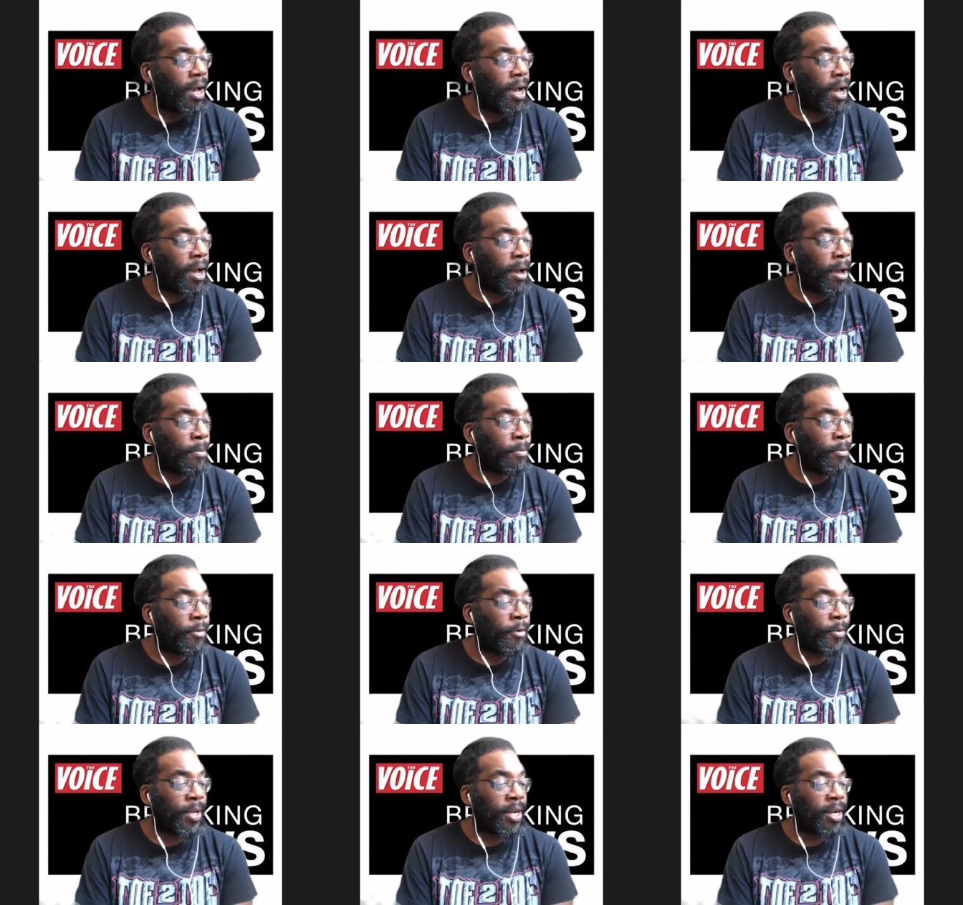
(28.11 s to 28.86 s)

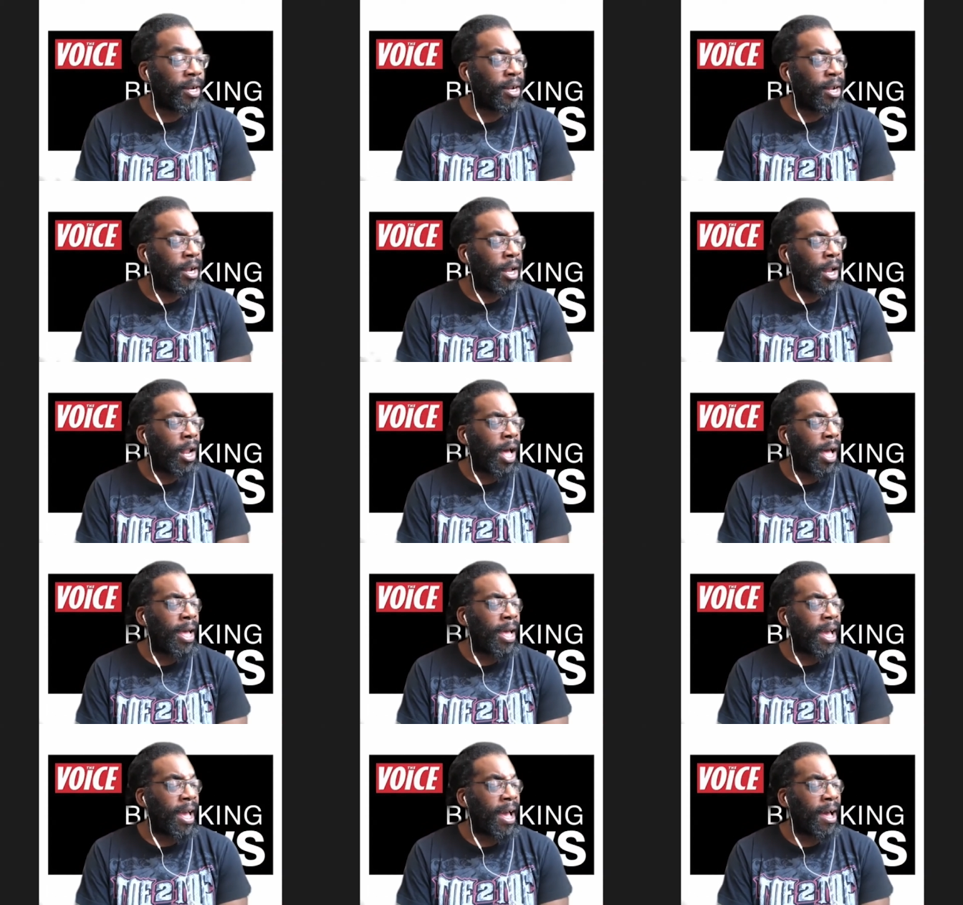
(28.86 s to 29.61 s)
um, you've been at the
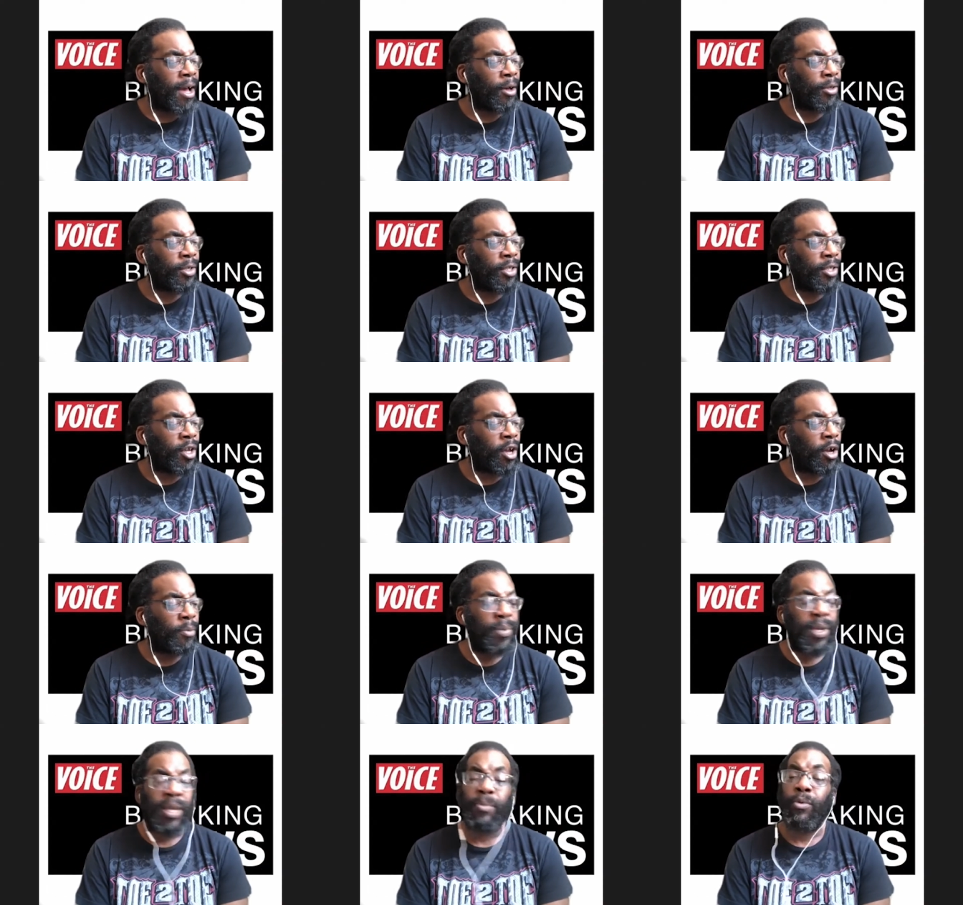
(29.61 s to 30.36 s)
Lighthouse
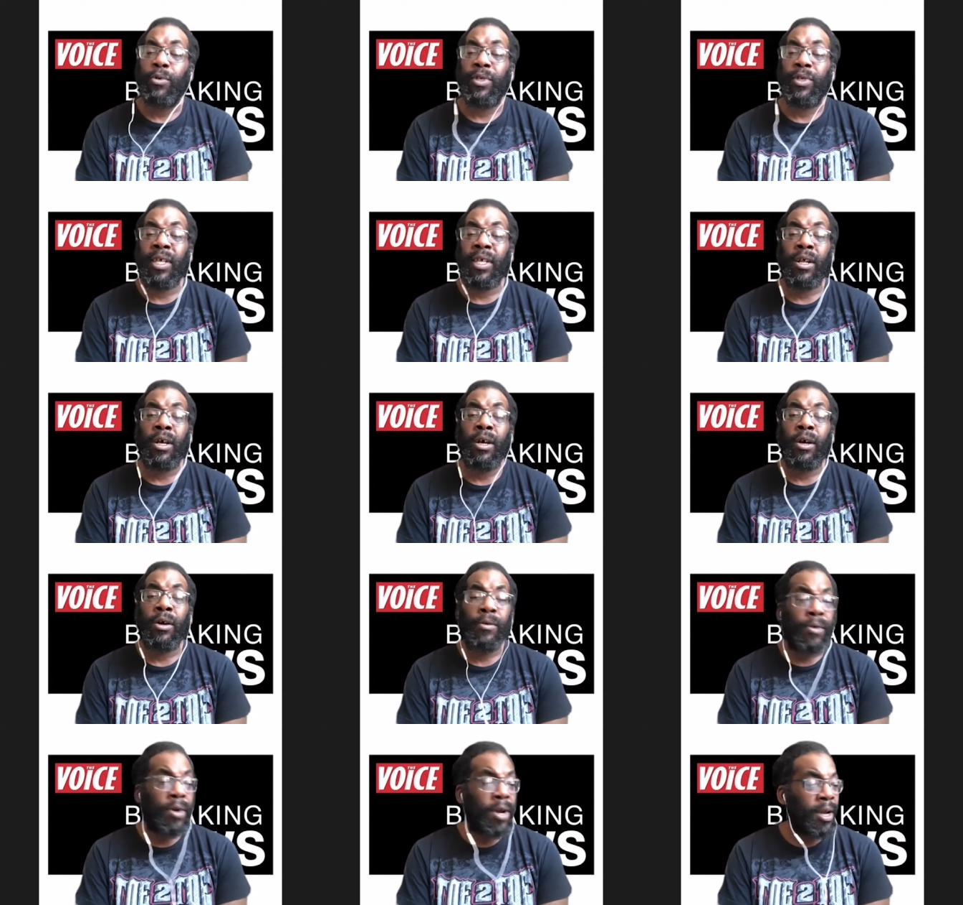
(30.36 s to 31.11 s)
Young People Centre,
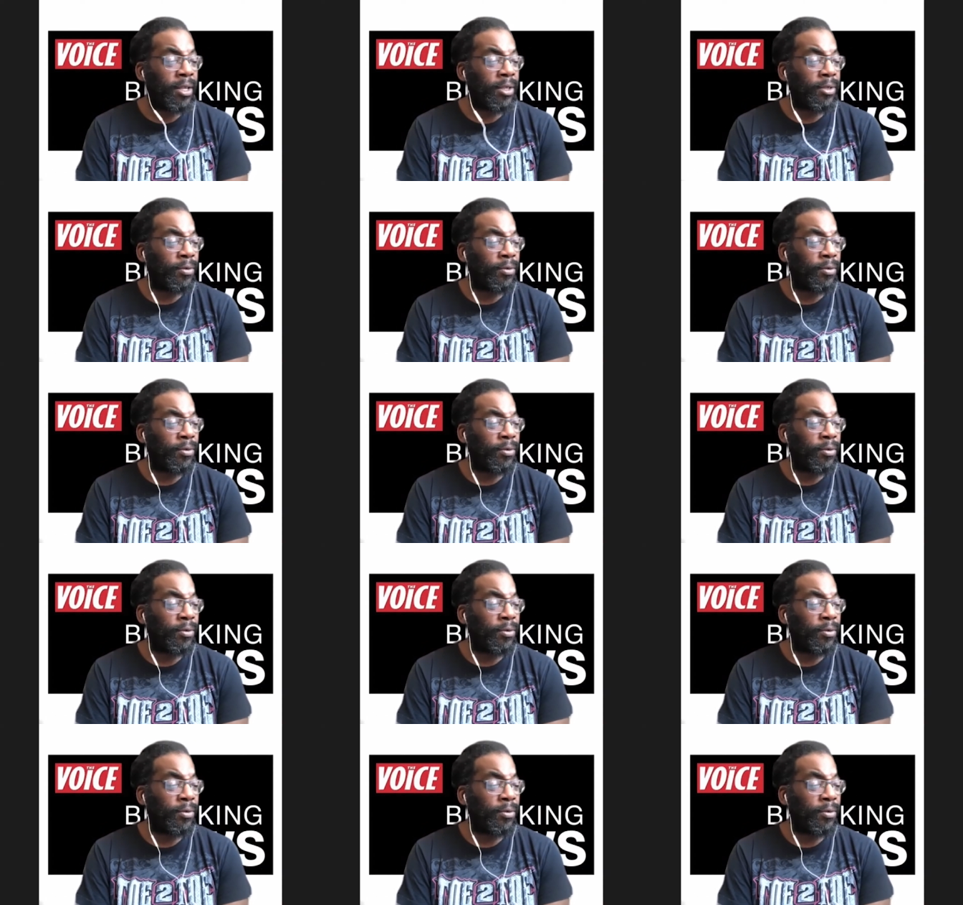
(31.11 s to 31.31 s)
right?